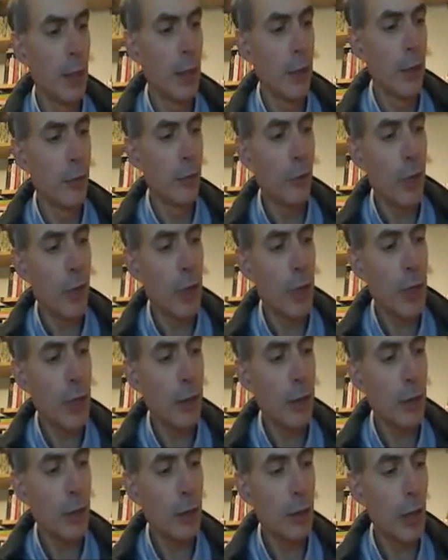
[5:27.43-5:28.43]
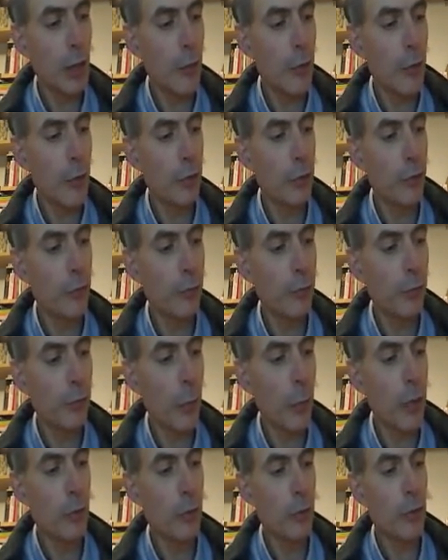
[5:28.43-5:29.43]
So the current
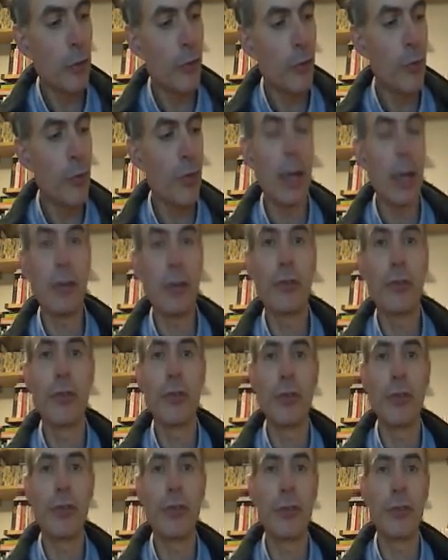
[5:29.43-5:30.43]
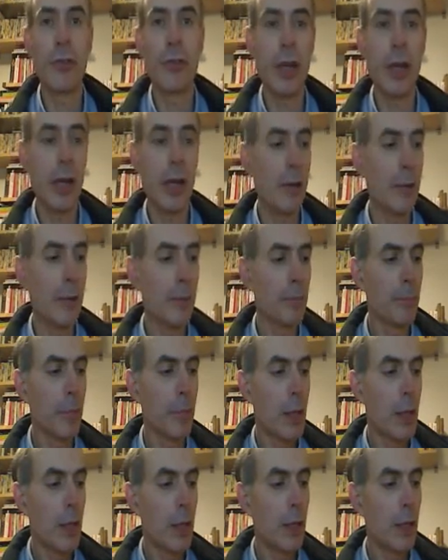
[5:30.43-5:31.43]
flowing through that resistor there
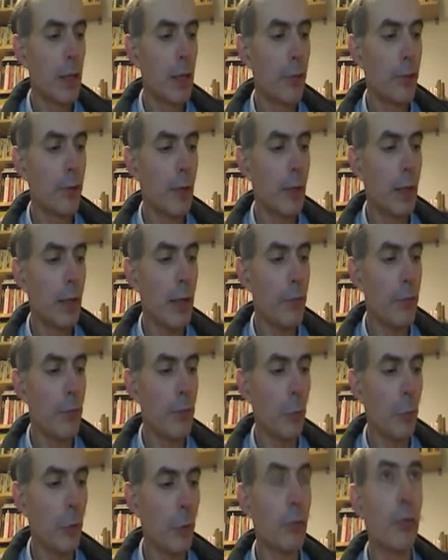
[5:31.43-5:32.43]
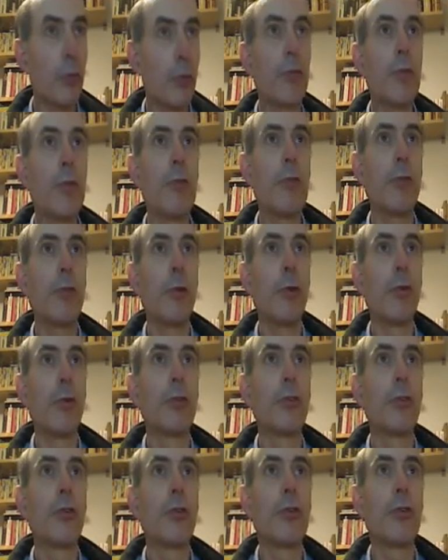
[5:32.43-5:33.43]
is 11.3
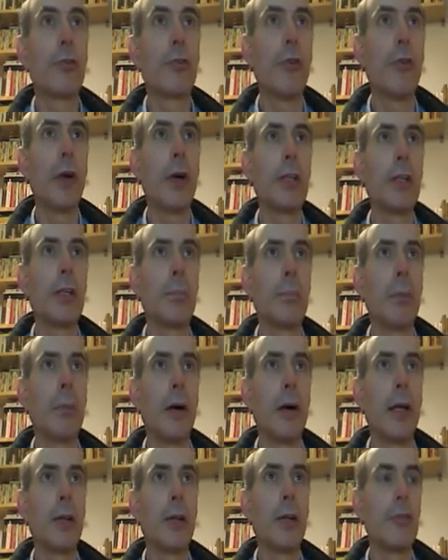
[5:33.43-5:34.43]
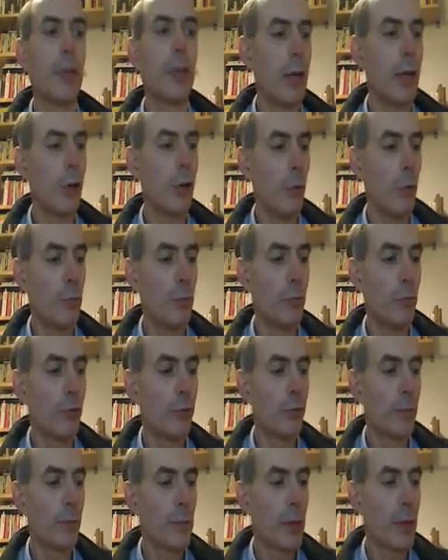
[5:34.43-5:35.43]
volts divided by 10 ohms.